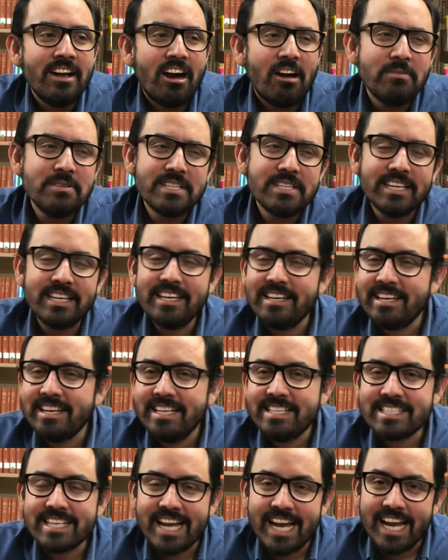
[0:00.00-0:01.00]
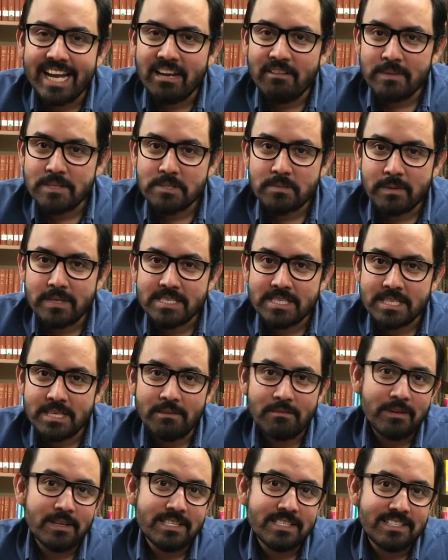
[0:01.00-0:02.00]
obviously it's kind of
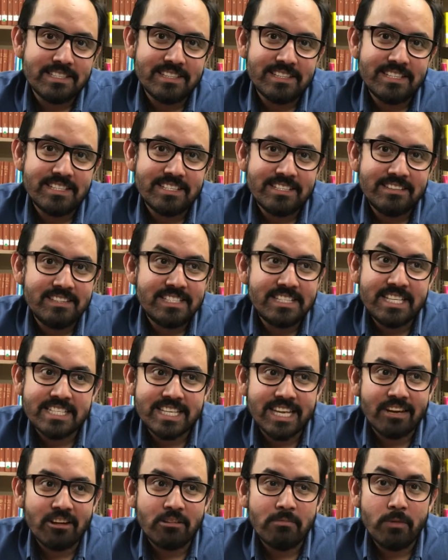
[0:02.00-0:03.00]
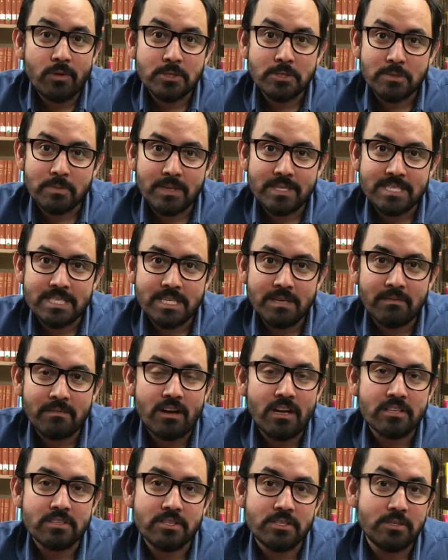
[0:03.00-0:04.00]
expensive. It's the second most expensive
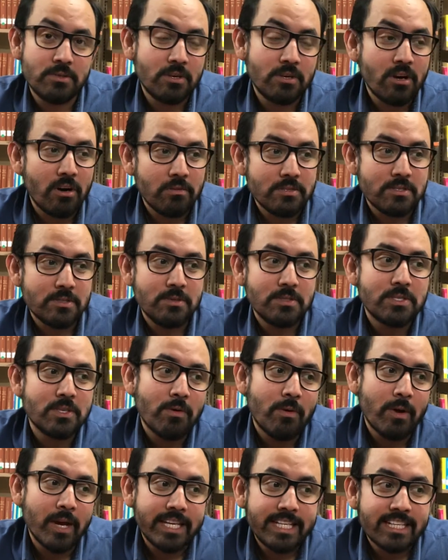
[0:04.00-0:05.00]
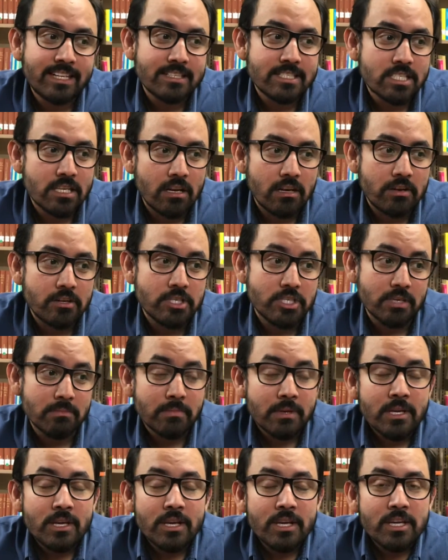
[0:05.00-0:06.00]
country to go to. So I needed a scholarship.
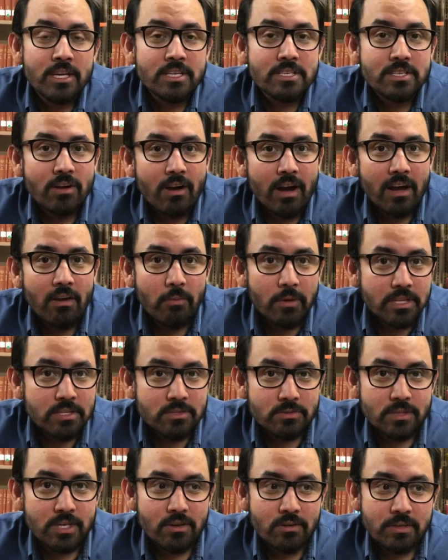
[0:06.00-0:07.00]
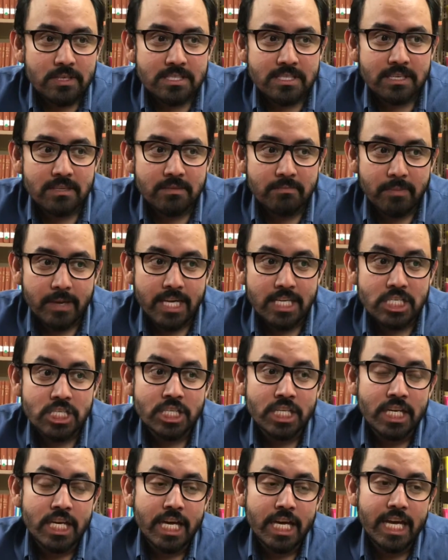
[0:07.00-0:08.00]
So I went to the Conocid
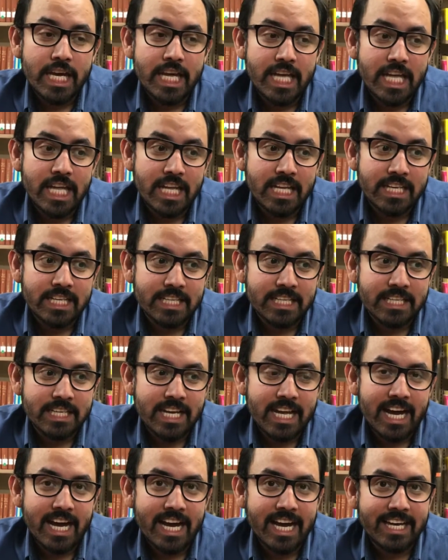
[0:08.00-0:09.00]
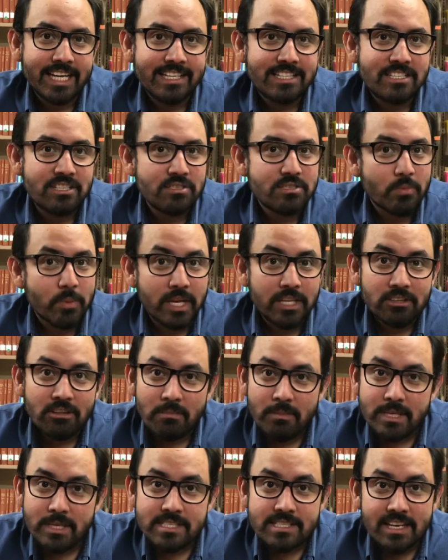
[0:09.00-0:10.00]
page, and I just
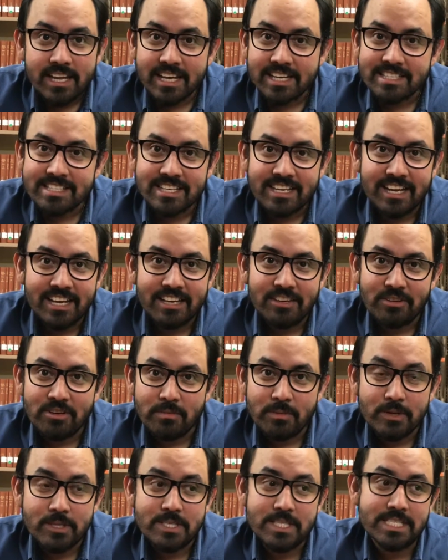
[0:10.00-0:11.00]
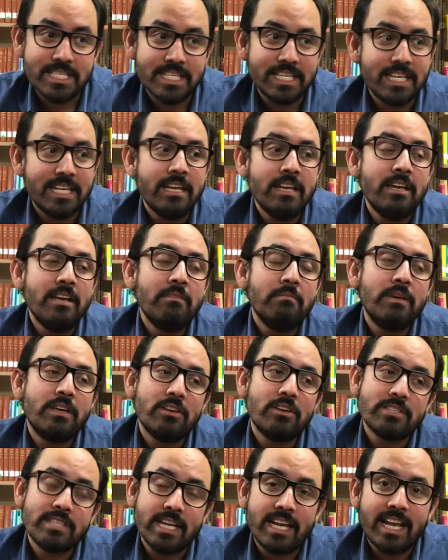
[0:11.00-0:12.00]
randomly selected a university
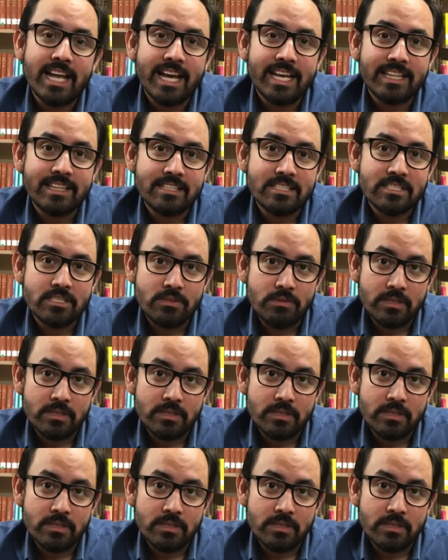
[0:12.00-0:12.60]
because I like the